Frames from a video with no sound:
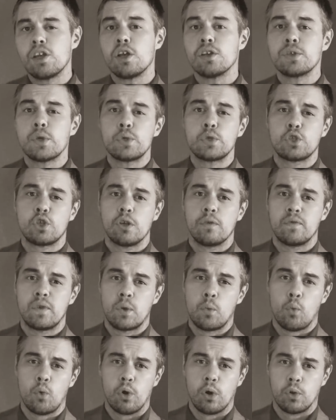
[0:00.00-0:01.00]
also served
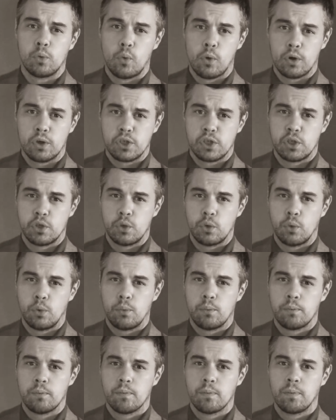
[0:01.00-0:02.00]
in World War II.
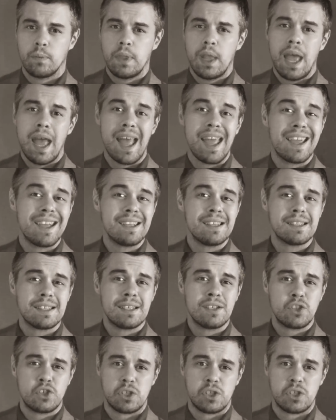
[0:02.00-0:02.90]
Haines and